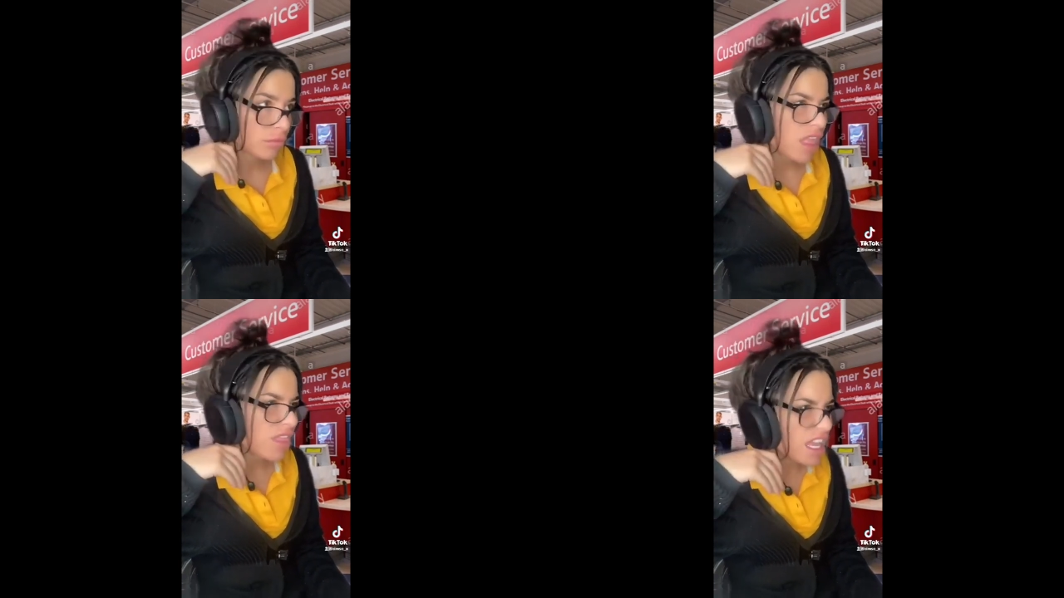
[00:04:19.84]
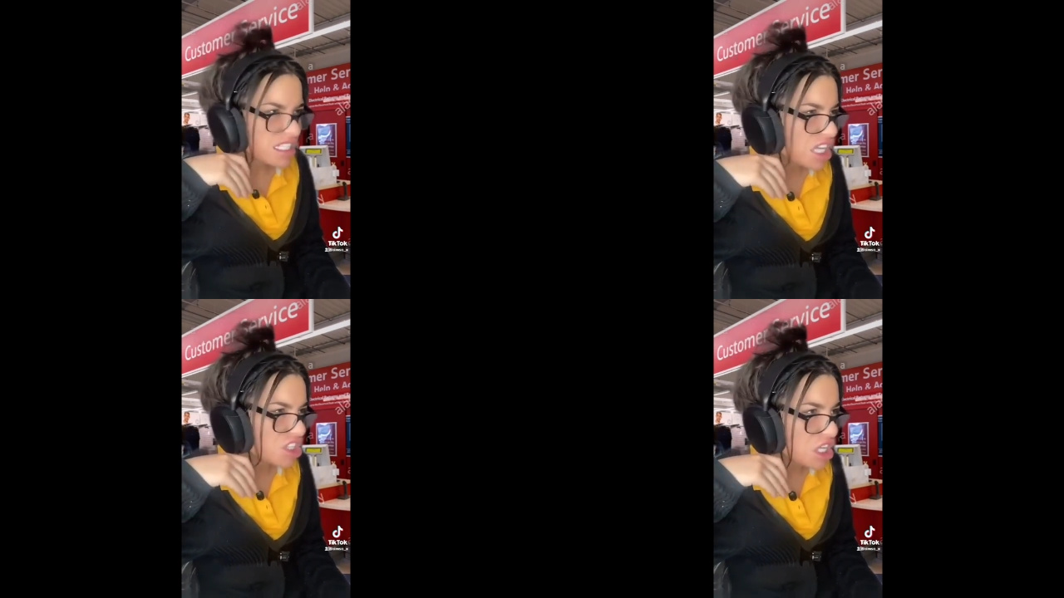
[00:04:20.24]
That's a
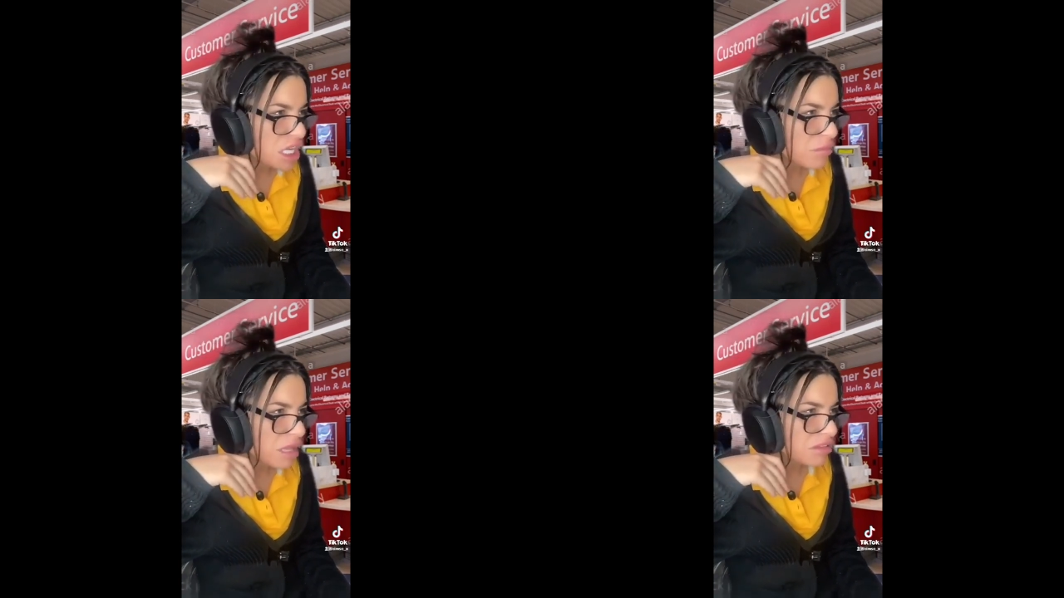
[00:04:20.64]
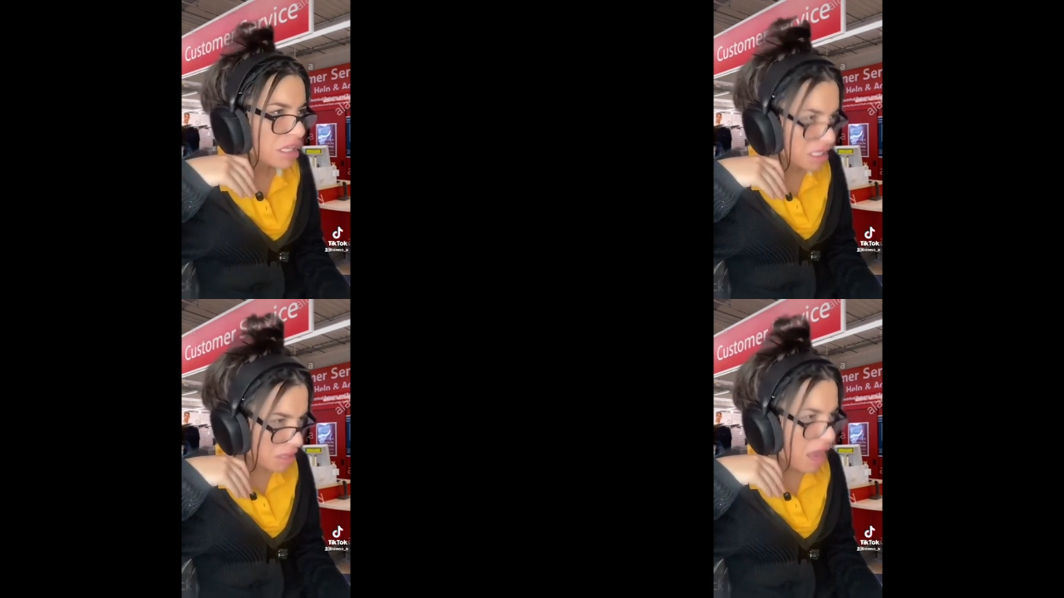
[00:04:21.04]
shame, isn't it?
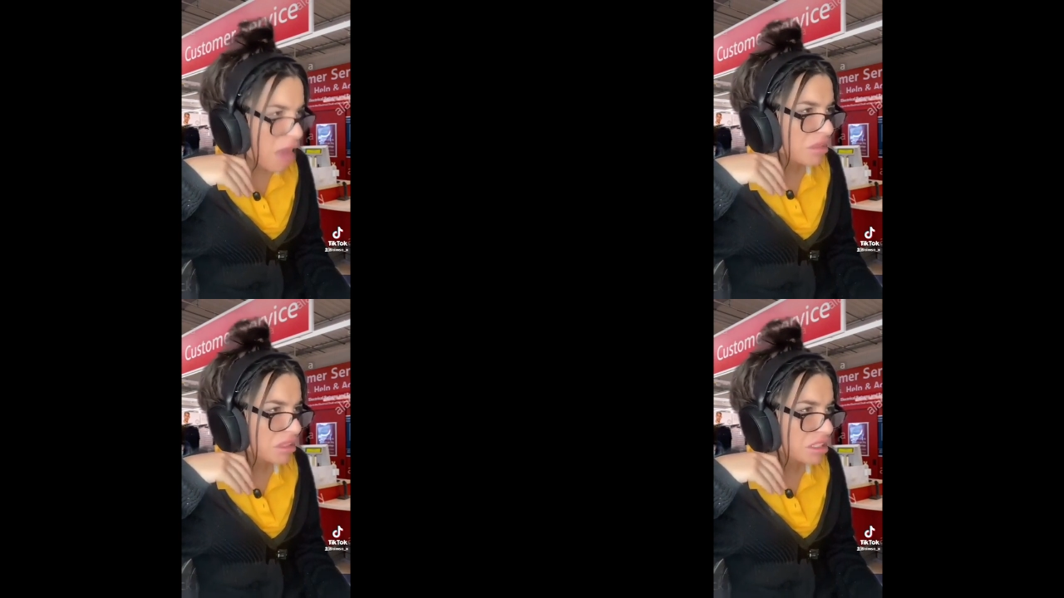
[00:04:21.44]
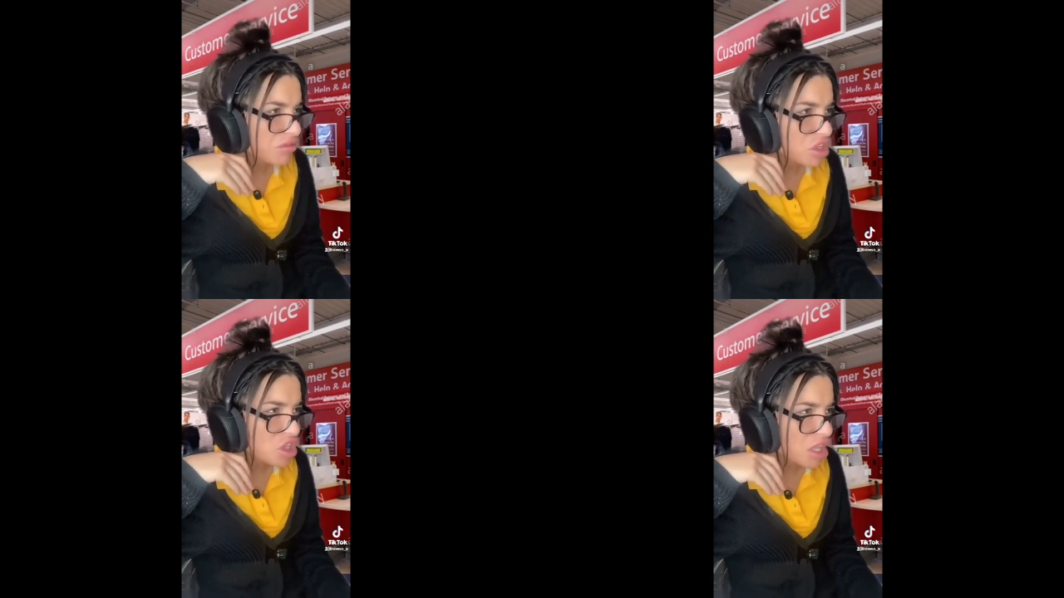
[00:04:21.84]
Your mammy leaving
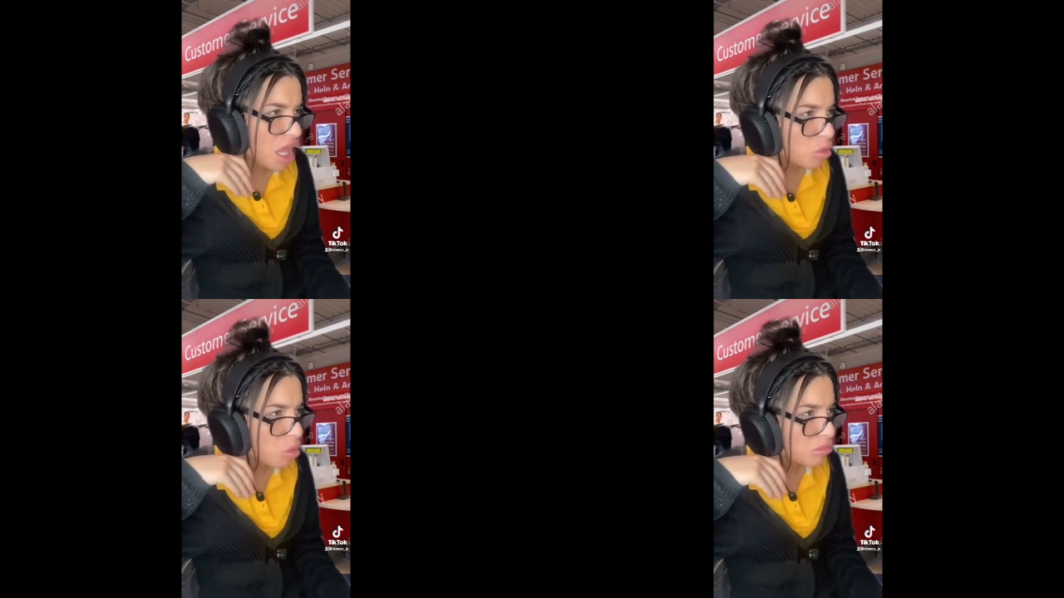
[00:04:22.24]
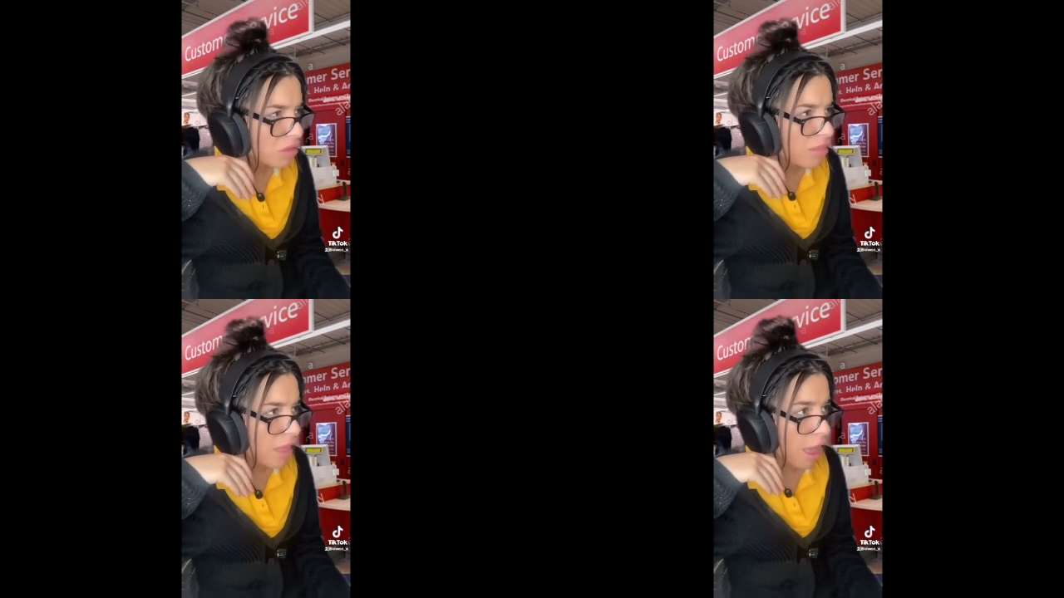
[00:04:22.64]
you all alone like
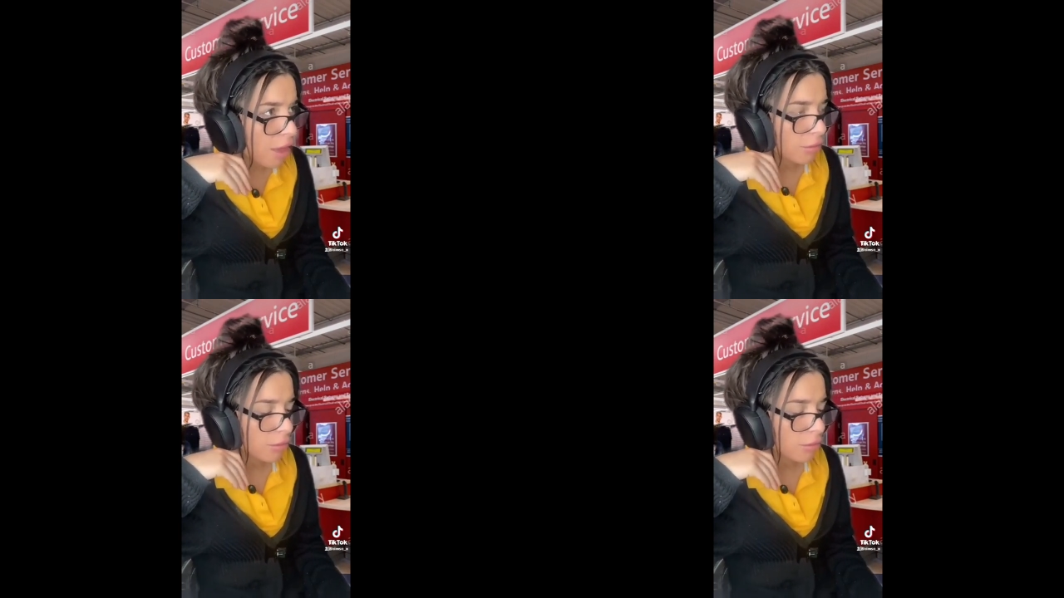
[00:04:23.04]
that.